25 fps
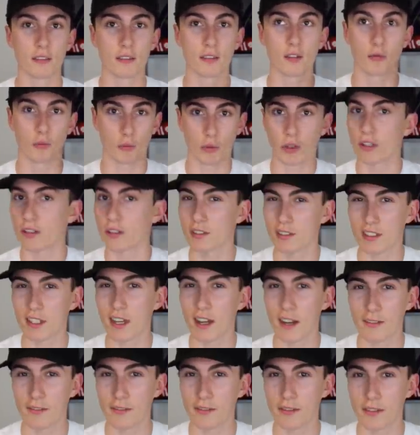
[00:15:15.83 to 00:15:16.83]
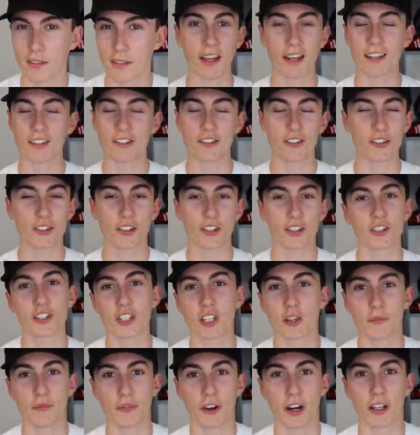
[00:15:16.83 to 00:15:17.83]
the real stuff. And it's just good,
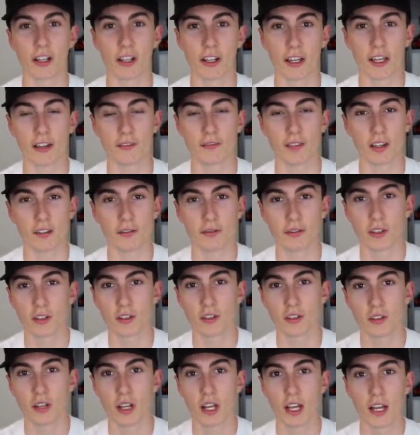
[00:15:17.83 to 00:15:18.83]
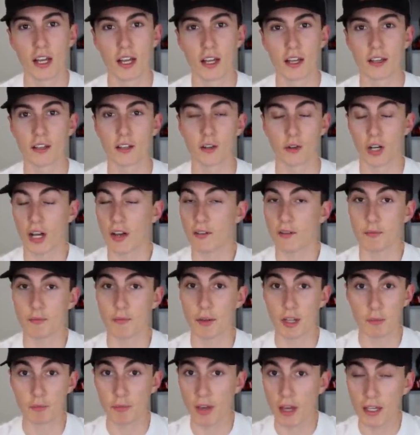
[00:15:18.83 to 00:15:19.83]
cheap fun. Like if you don't have a
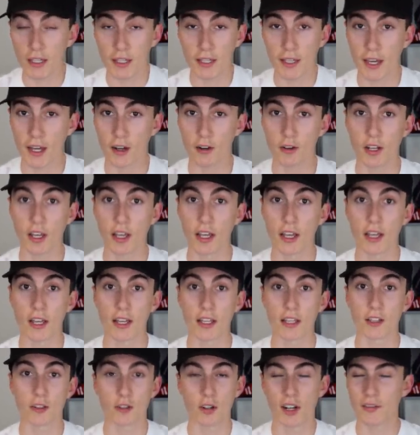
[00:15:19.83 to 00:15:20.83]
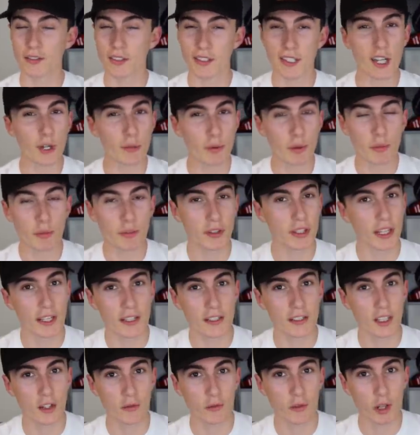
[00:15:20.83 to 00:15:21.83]
big bank account, you don't have to tell people
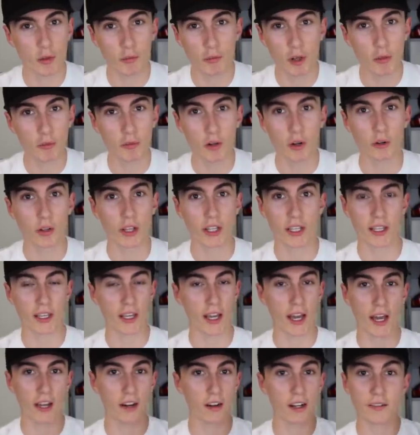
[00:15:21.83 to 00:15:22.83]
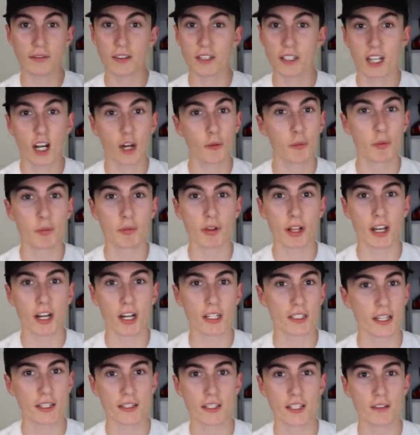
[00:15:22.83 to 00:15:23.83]
that's not real Momo. Like I don't have to tell people I
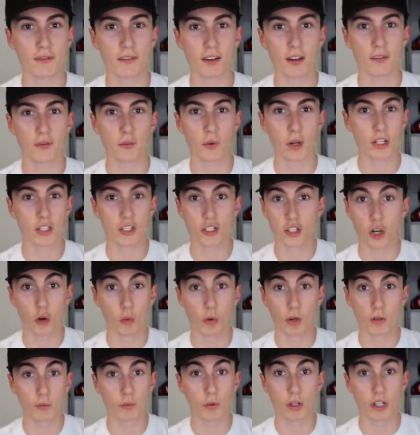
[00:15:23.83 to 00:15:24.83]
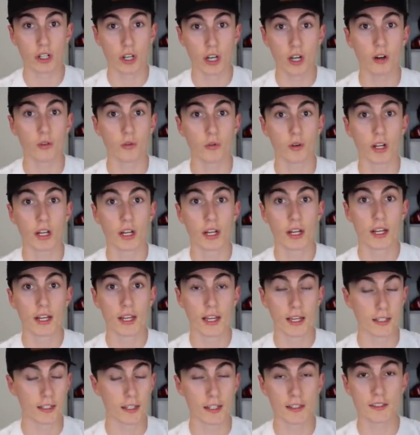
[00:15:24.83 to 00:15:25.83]
got that stuff off Wish. No one would know.
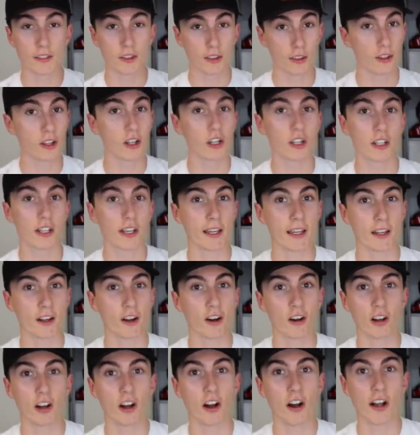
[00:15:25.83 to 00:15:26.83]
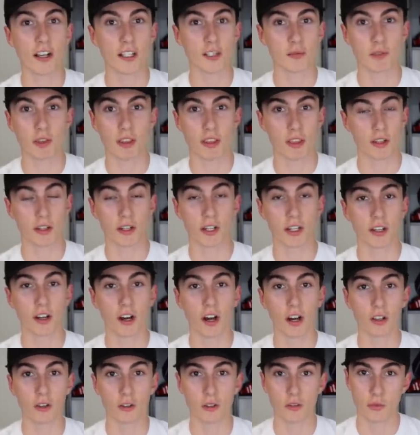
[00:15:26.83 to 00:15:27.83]
It doesn't look like it all cost me
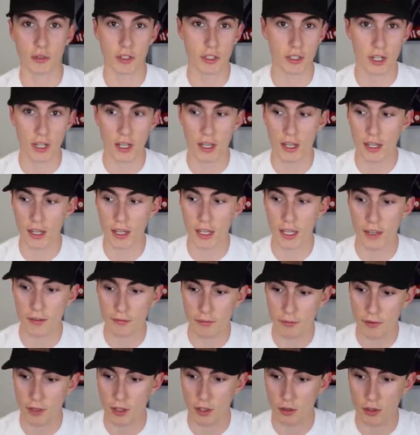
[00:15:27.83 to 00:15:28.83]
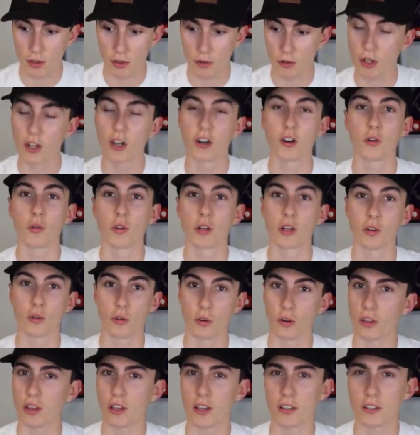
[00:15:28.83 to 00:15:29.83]
$30, which if you don't know, when you
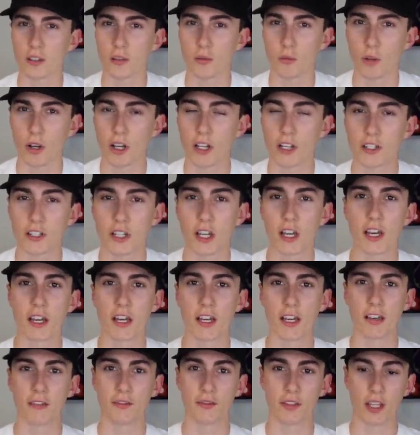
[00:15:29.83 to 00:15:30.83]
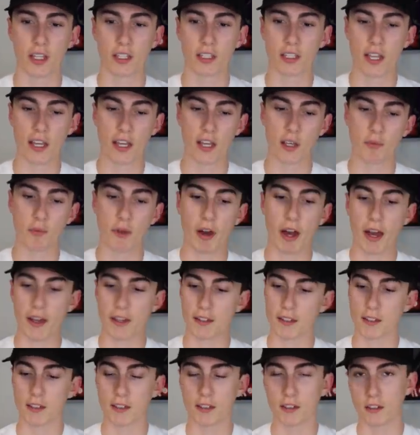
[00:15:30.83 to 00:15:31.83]
order things on Wish, if they take
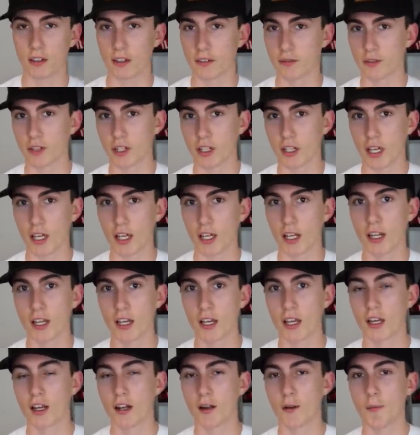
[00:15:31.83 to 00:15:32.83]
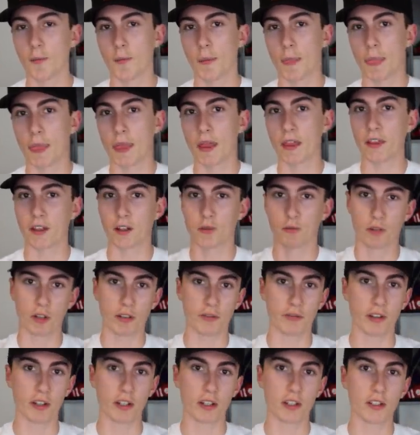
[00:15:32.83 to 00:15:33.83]
past the delivery date, they like
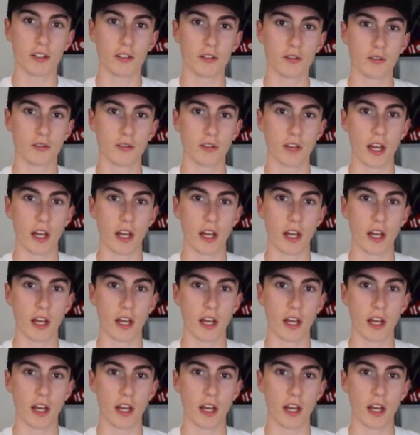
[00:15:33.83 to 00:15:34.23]
refund you